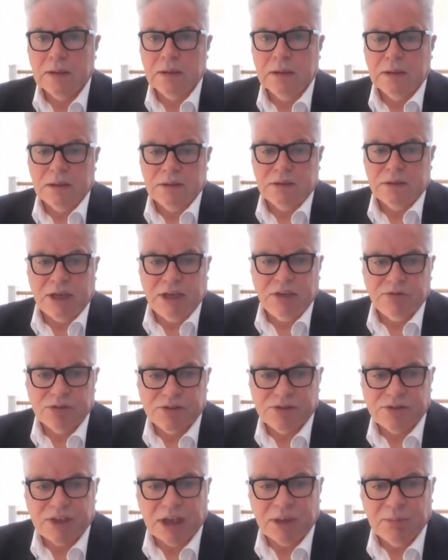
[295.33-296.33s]
dangerous
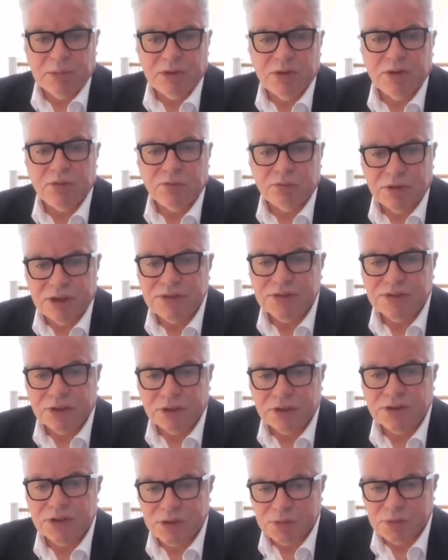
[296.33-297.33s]
statement, that
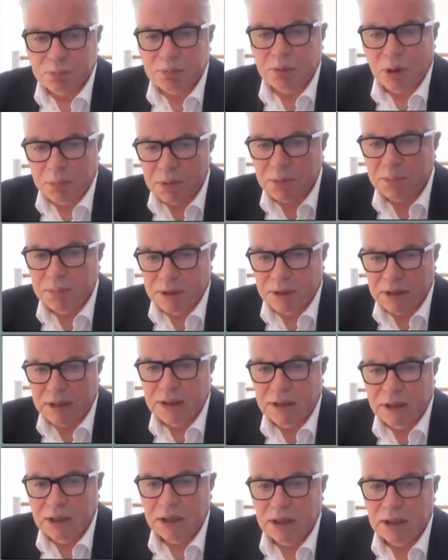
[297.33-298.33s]
research is probably
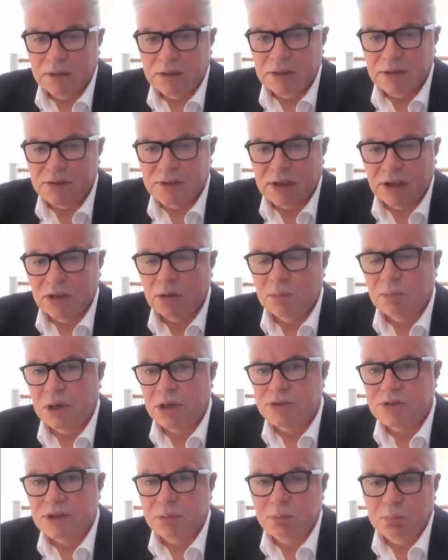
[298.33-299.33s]
the single
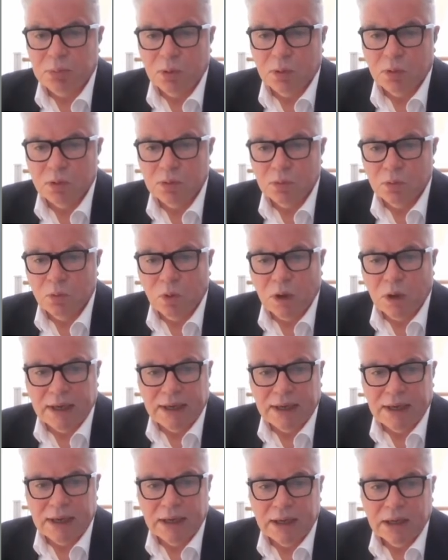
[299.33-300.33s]
most important
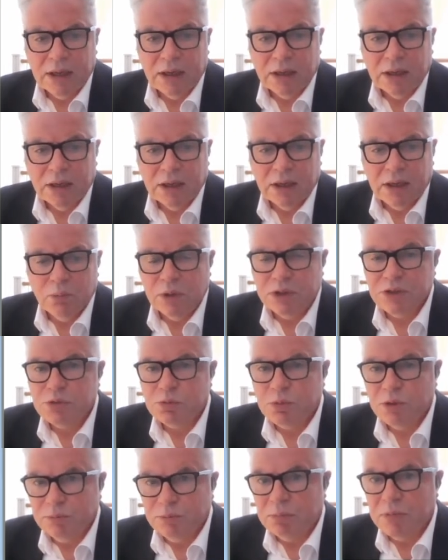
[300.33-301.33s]
way in which
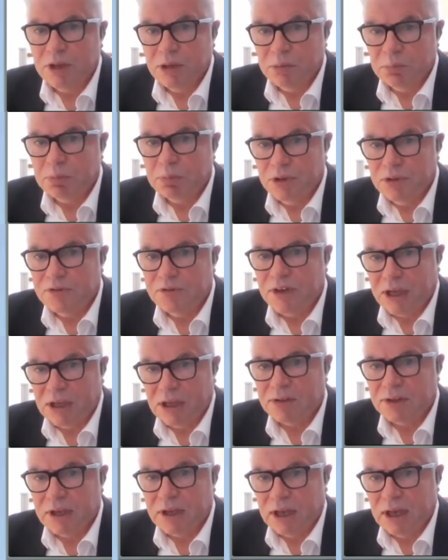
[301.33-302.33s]
we've improved
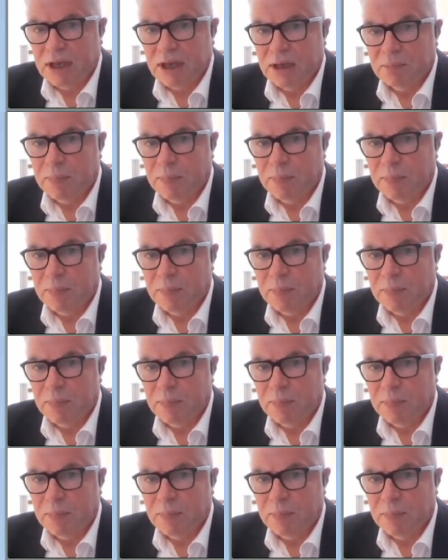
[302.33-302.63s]
healthcare